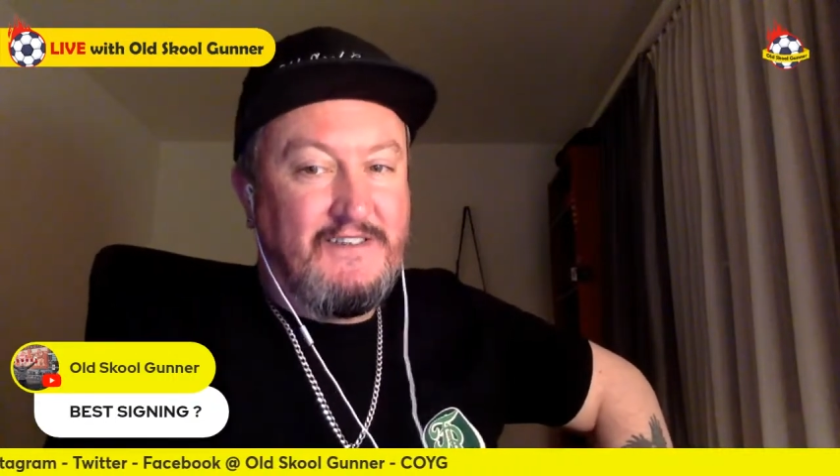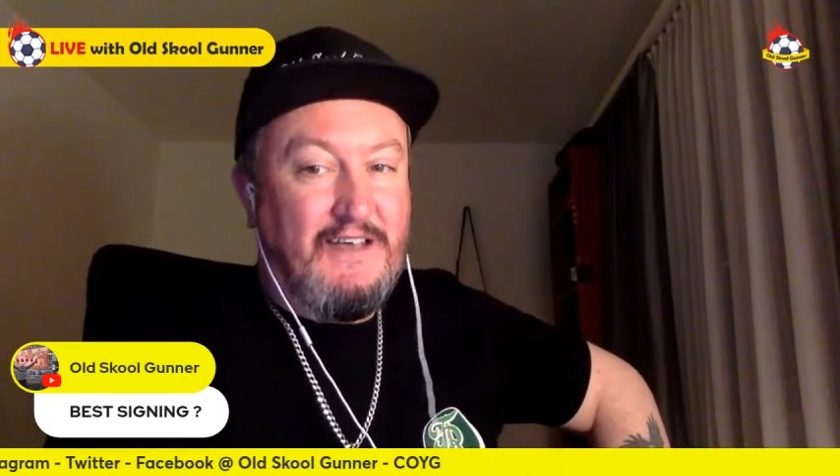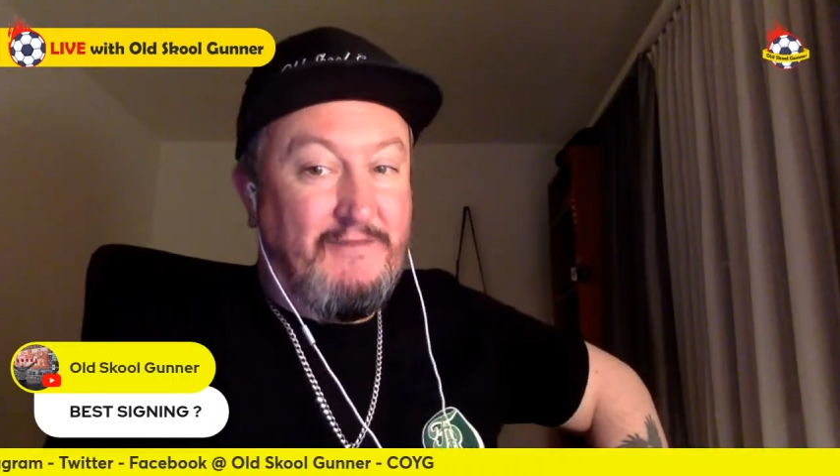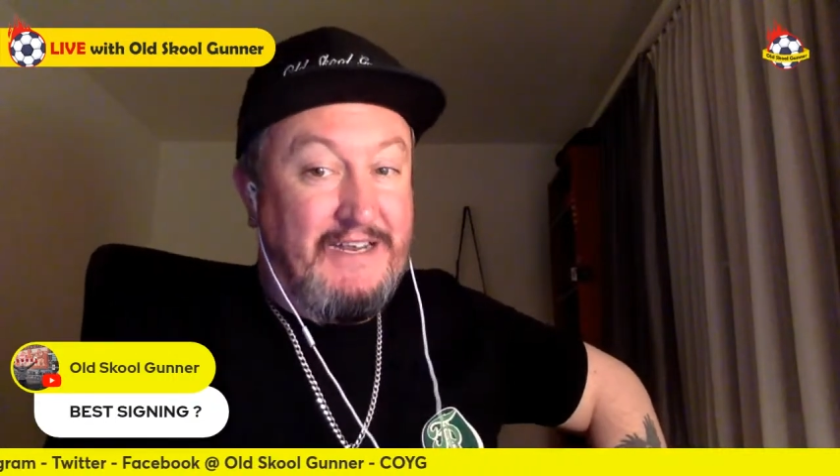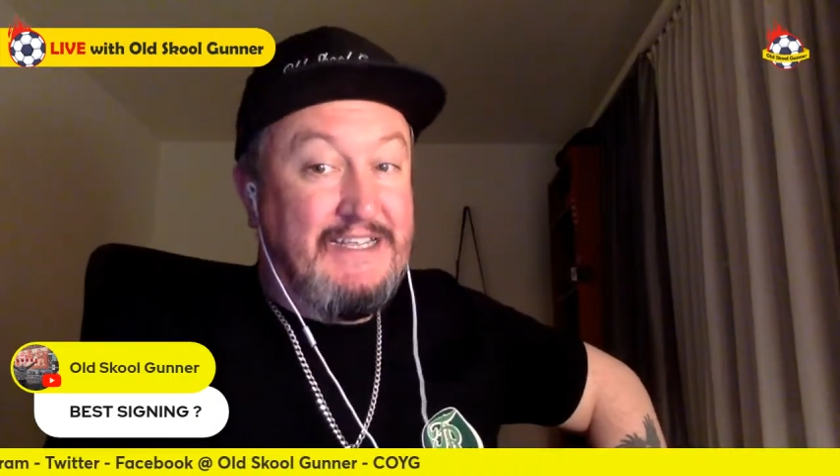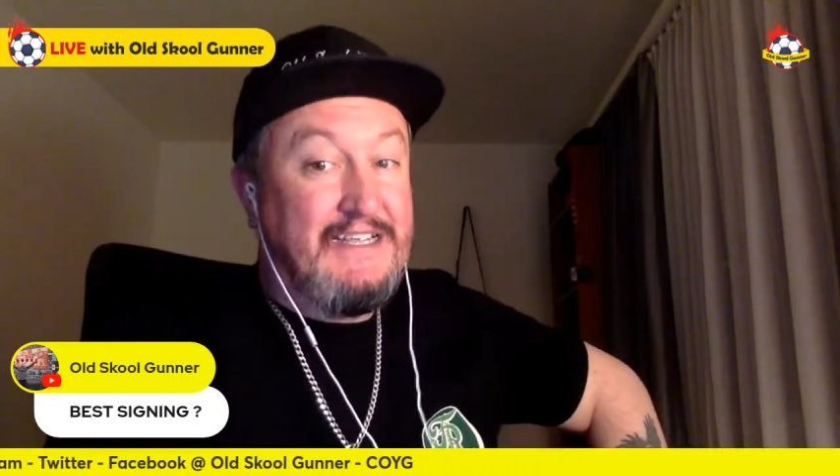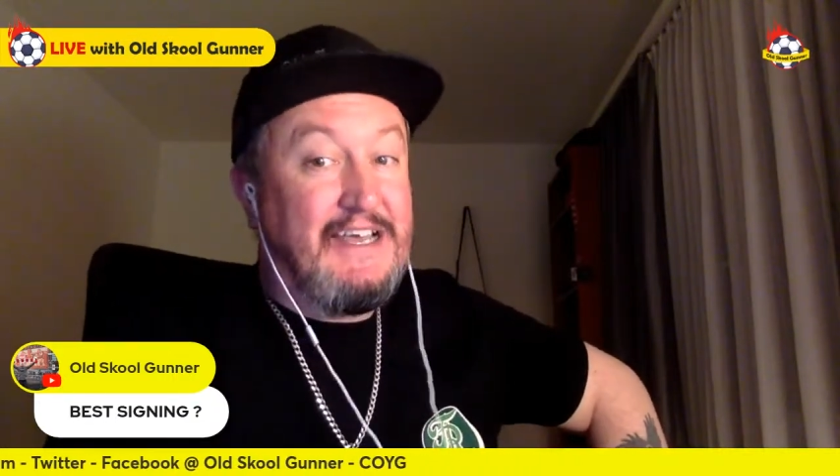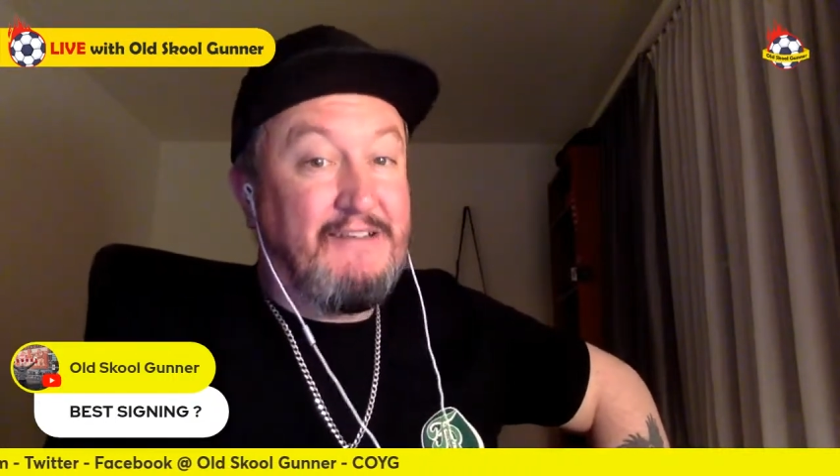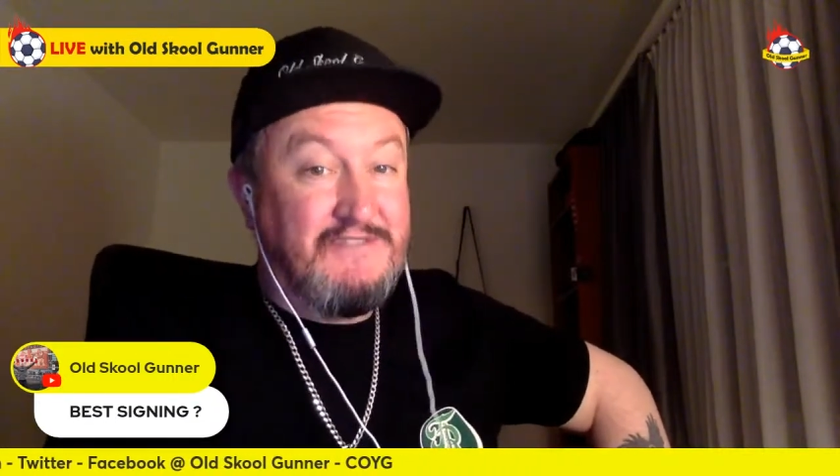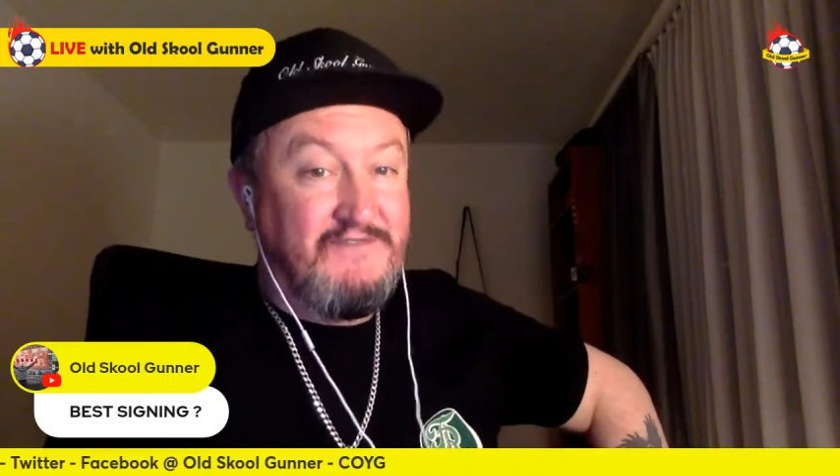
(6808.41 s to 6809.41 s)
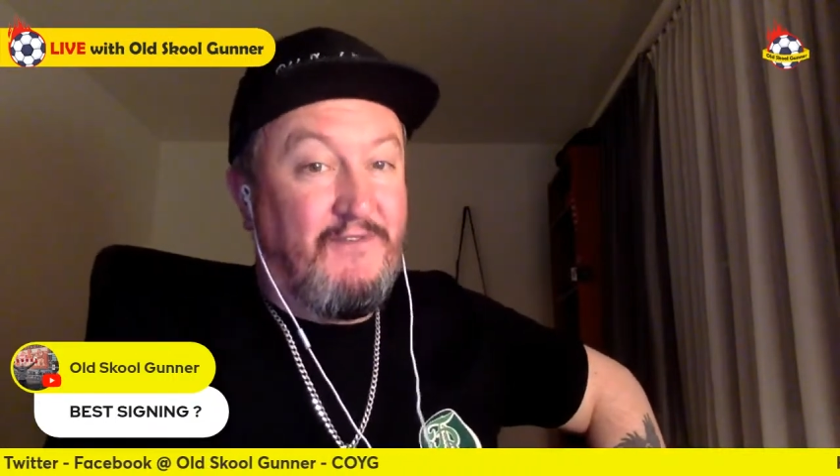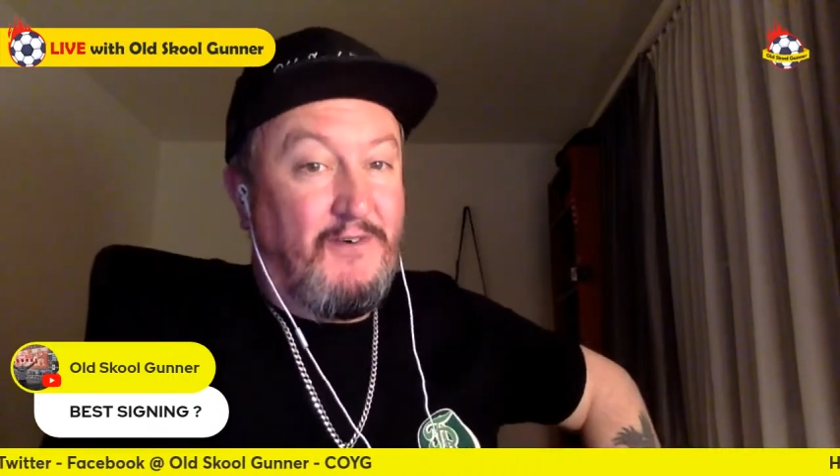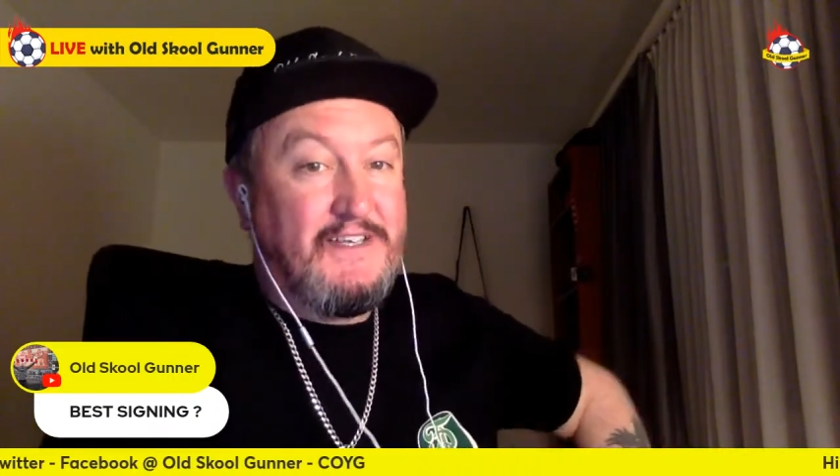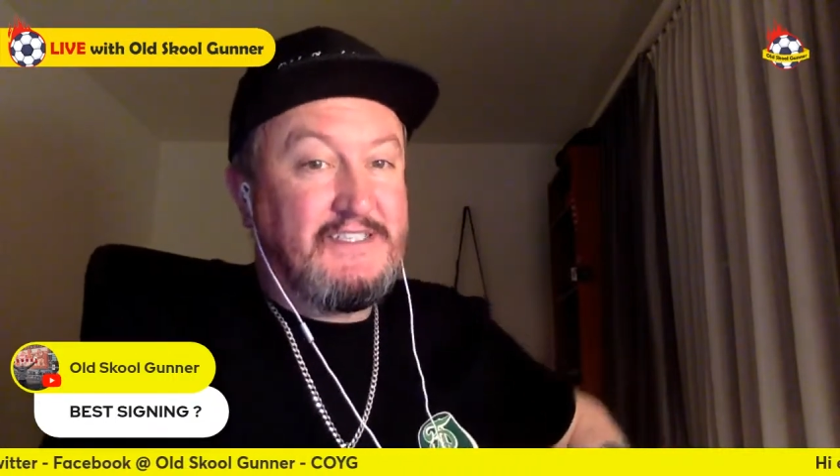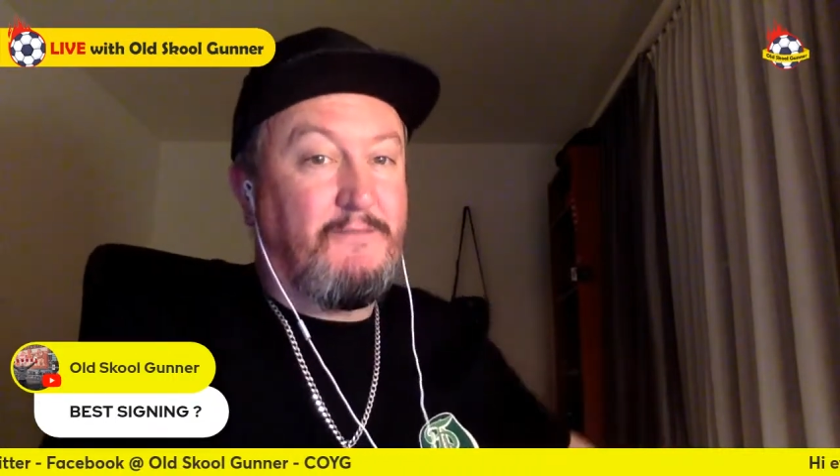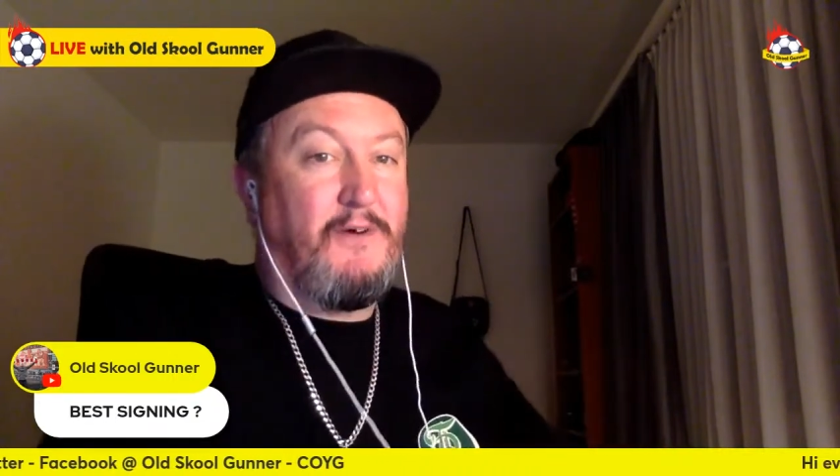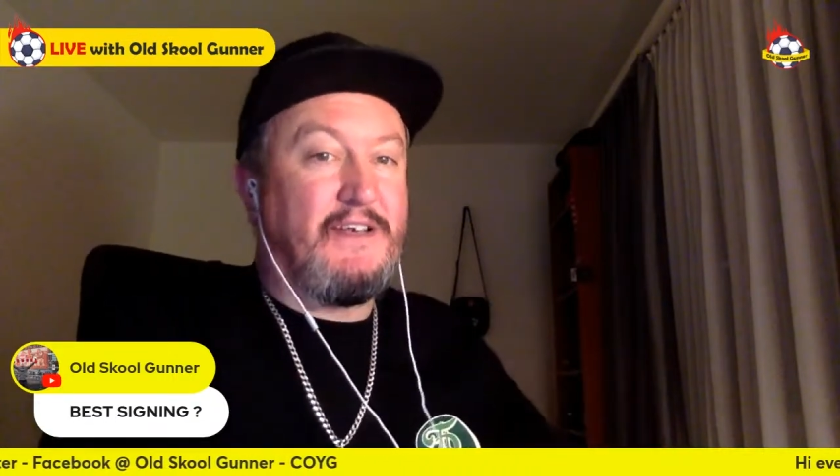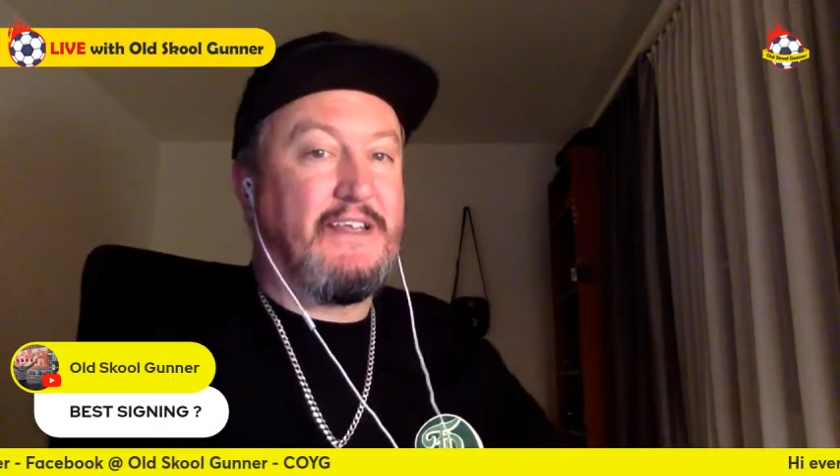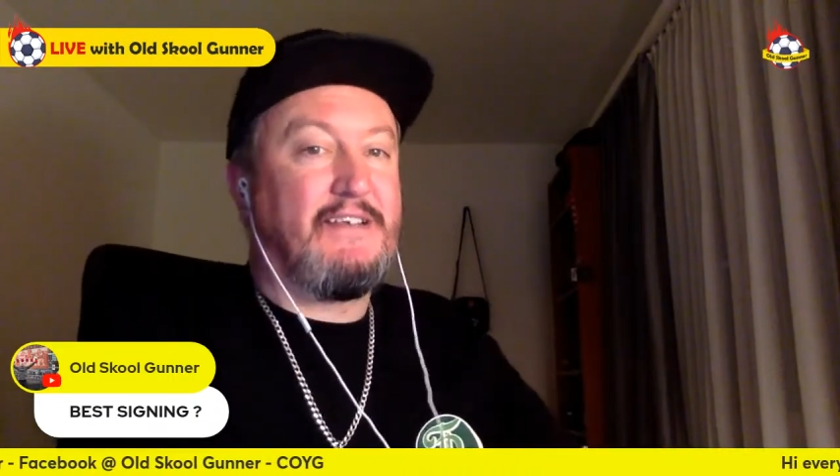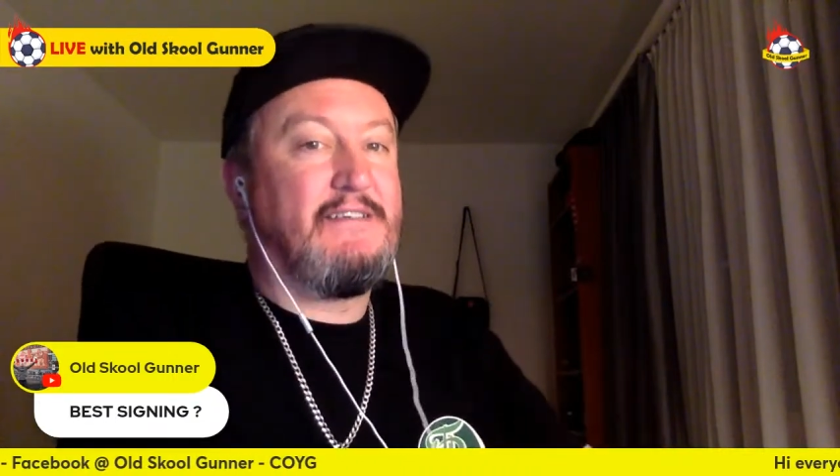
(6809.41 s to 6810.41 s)
Yeah, when he did that, it was very
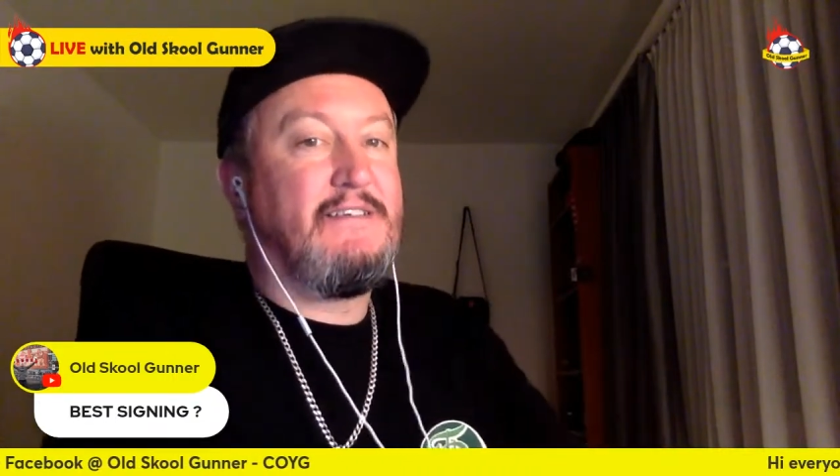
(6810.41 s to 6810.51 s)
disappointing.